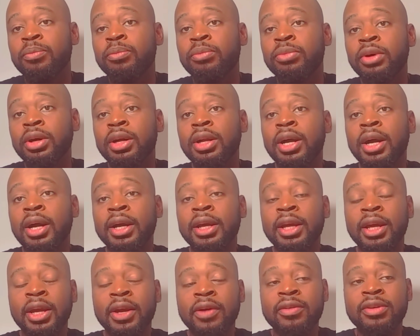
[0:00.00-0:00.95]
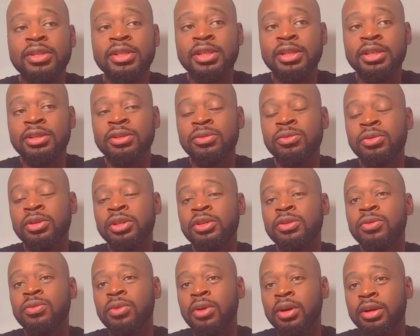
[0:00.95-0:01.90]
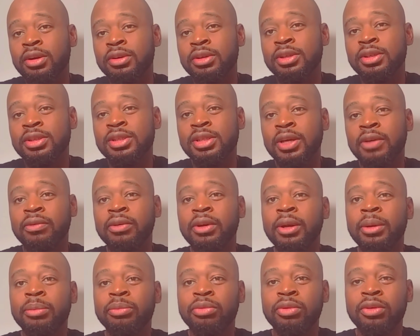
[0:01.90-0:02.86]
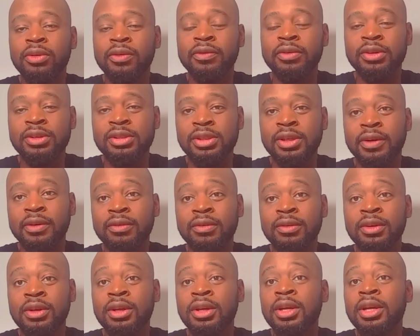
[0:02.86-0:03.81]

But I guarantee you, when you work on yourself and improve yourself,